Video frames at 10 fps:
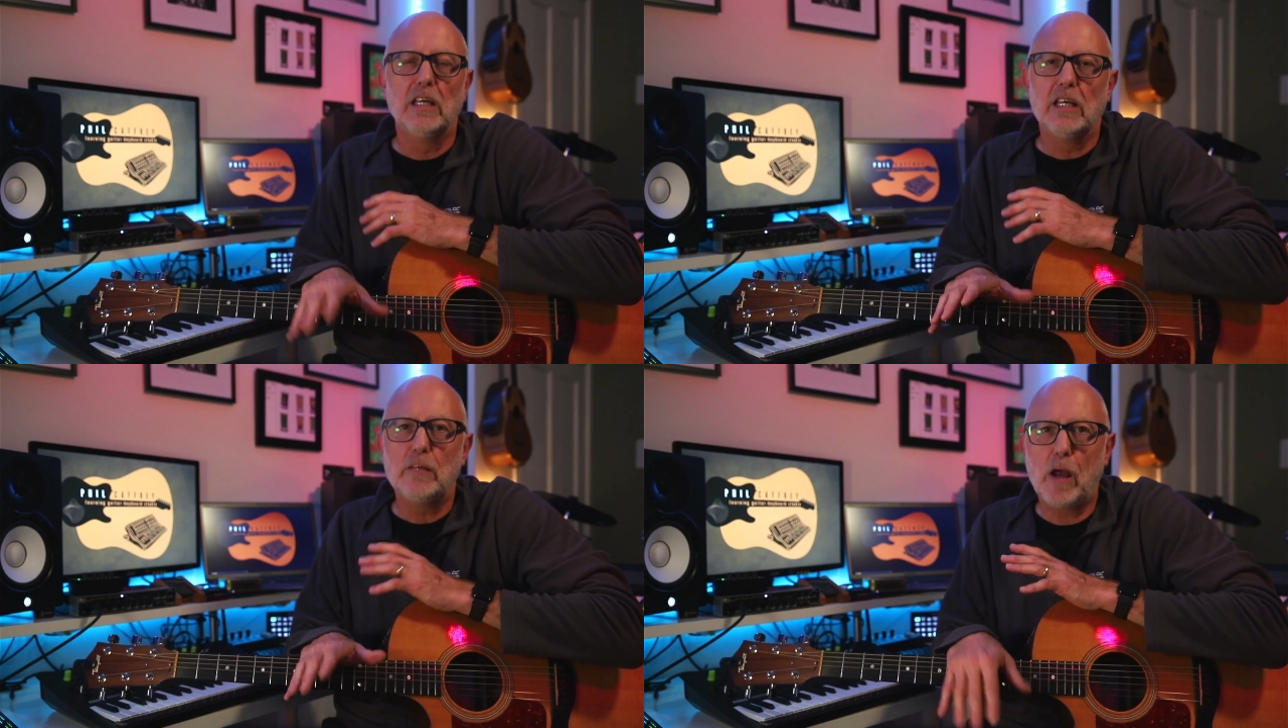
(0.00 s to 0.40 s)

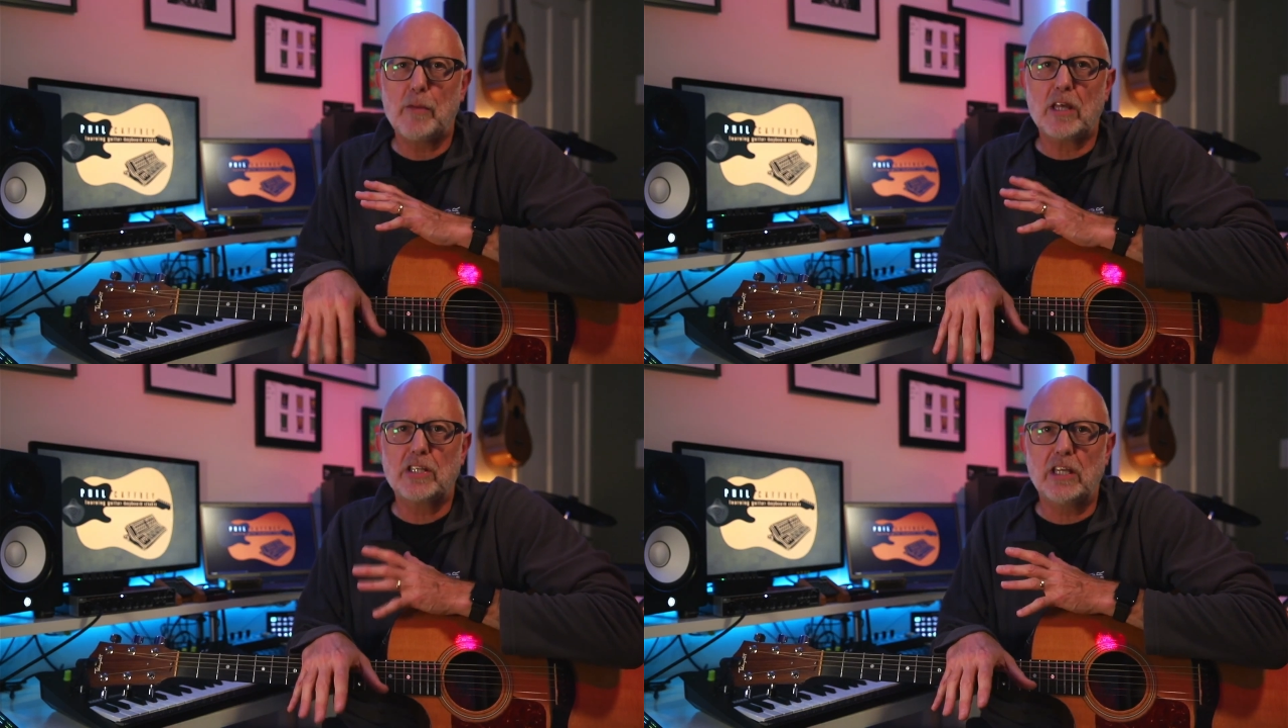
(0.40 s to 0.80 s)
You might
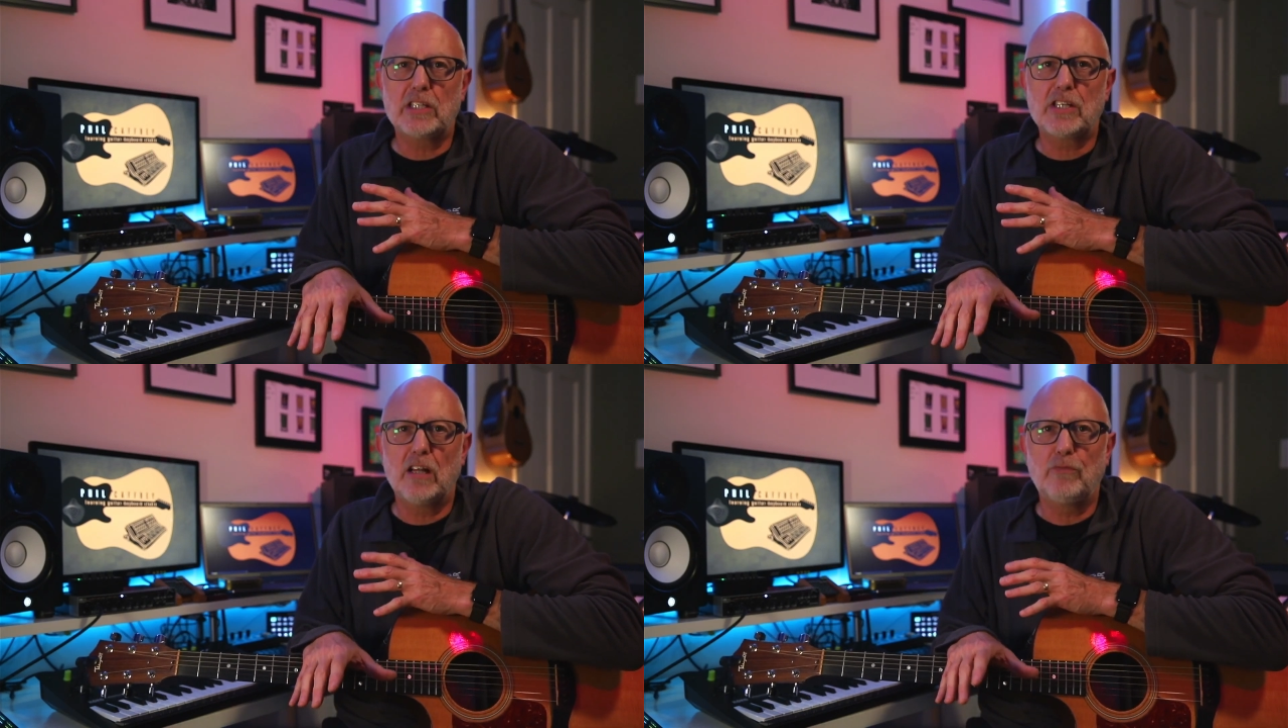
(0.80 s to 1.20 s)
be asking
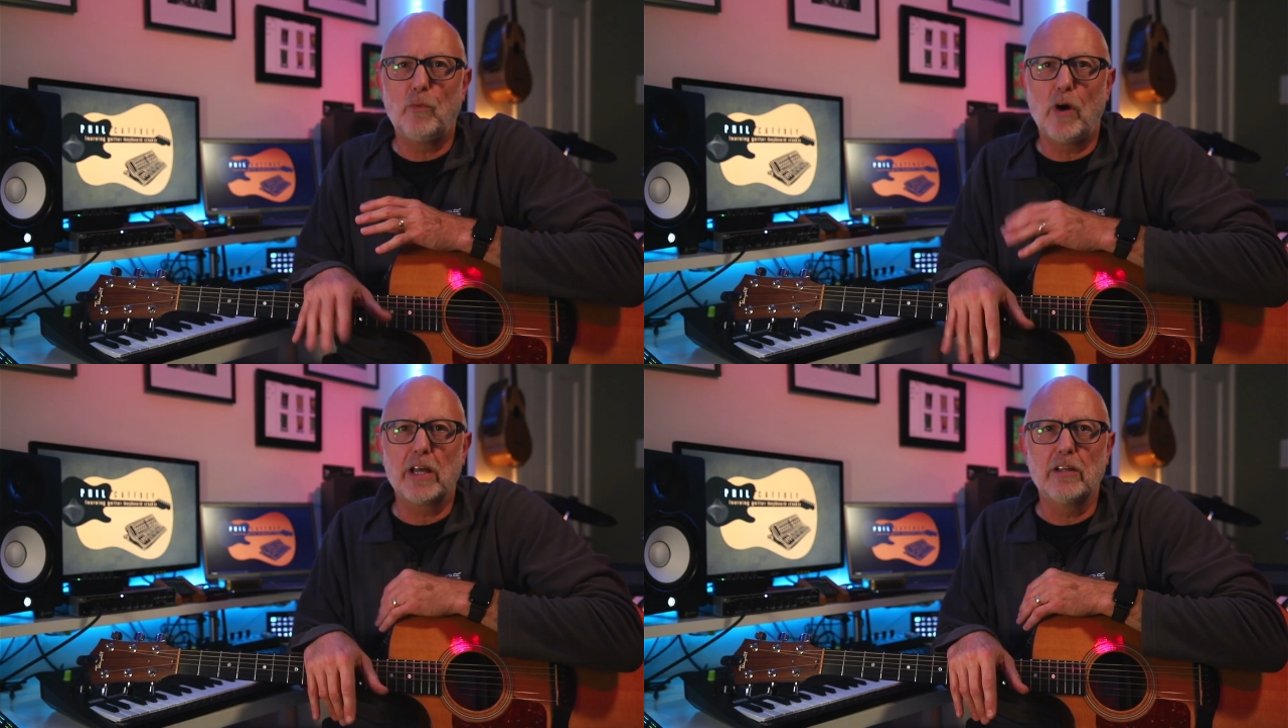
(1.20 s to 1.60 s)
yourself
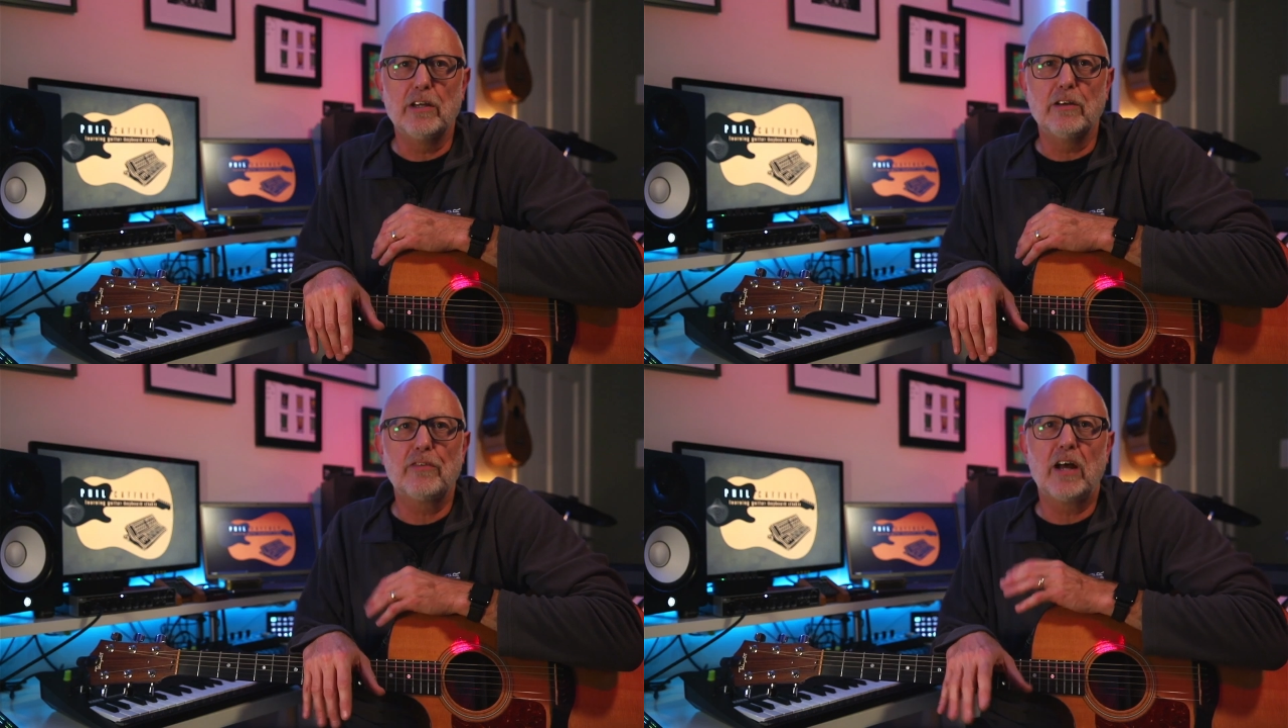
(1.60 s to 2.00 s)
why on
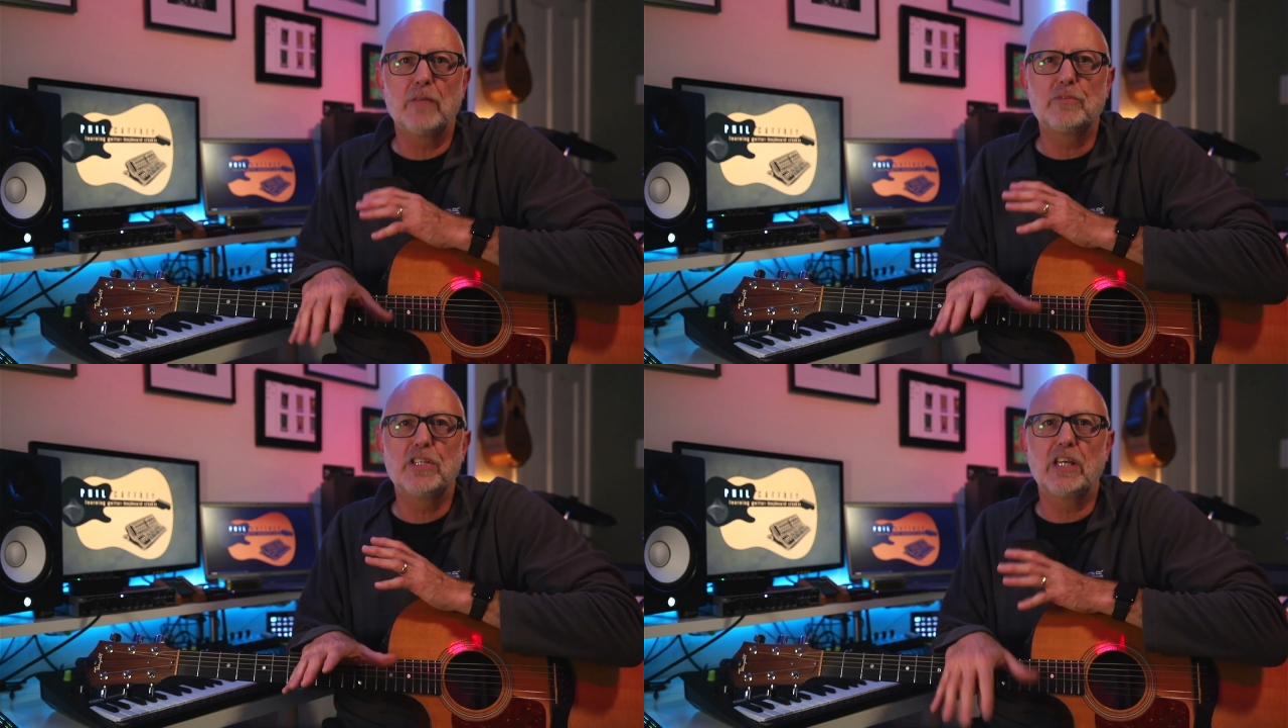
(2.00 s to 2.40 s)
earth
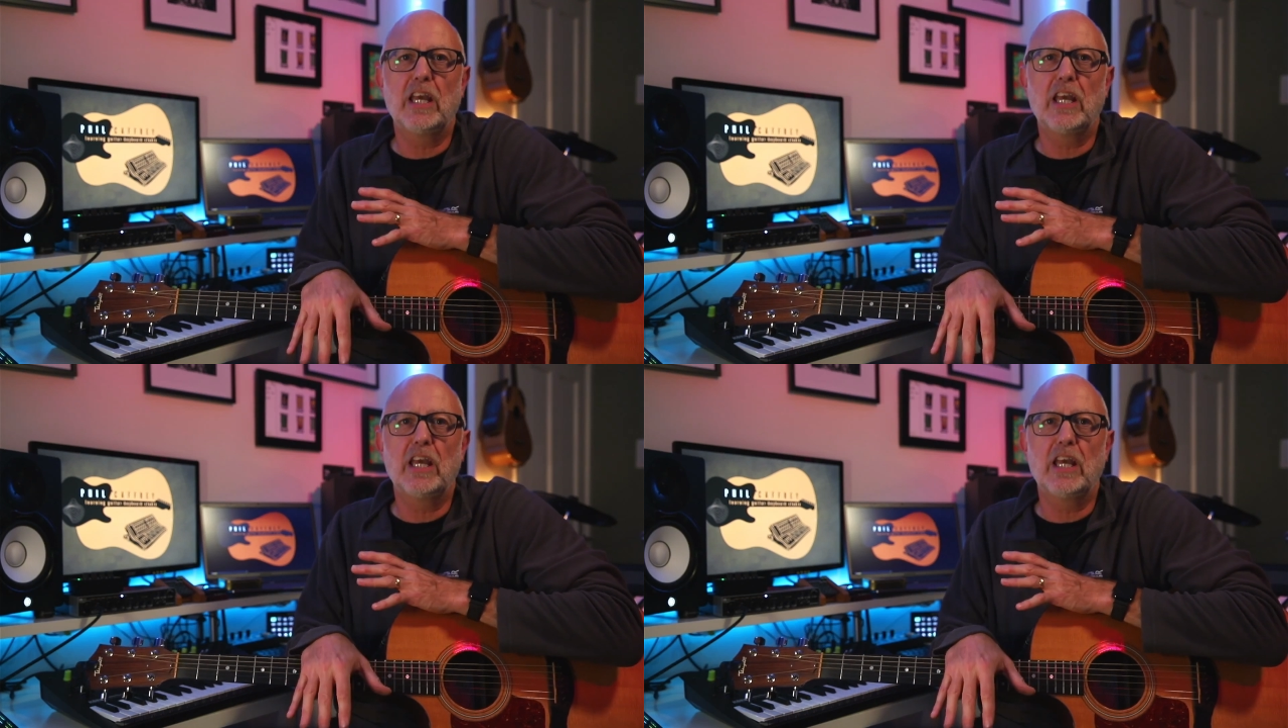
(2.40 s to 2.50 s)
I'm sitting